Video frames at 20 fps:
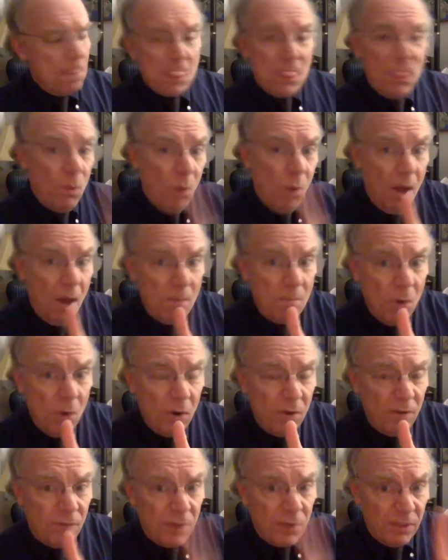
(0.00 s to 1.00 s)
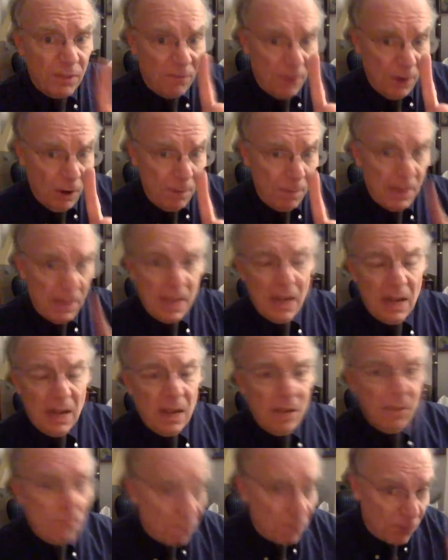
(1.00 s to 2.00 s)
The one motive for the very
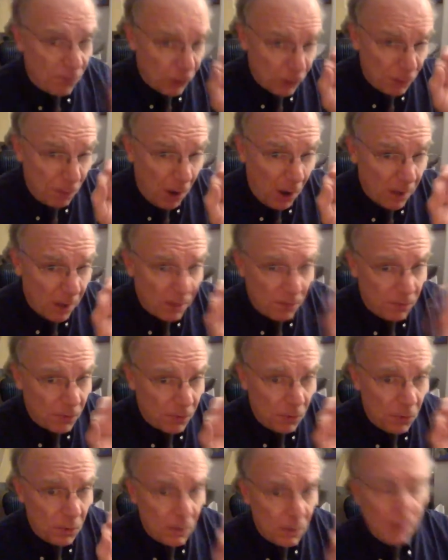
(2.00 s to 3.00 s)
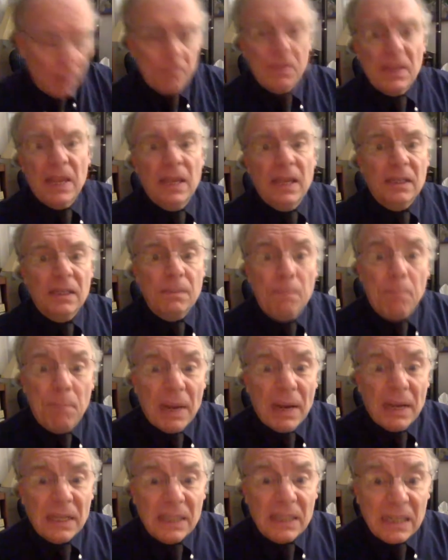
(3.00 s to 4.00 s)
beginning, first part of the fugue, is
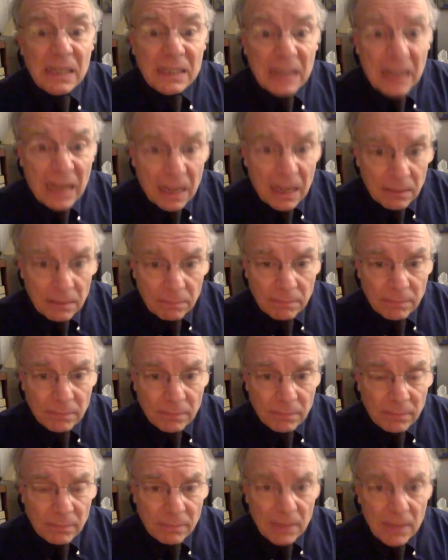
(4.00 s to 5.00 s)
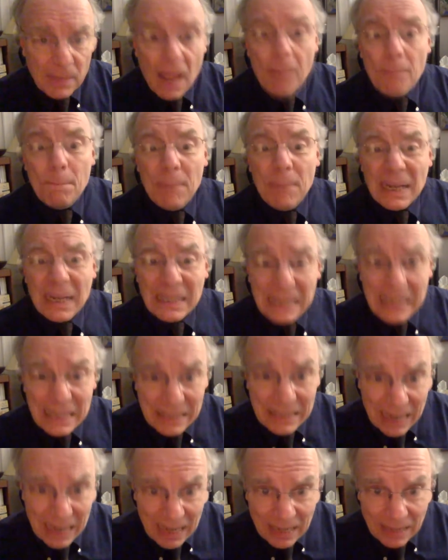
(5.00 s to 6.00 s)
pakatikataka.
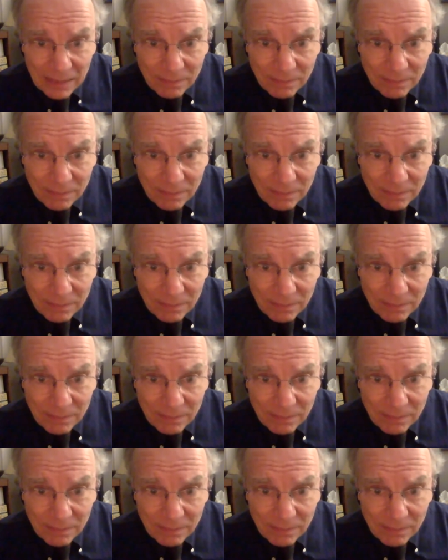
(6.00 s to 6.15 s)
Pakatikataka.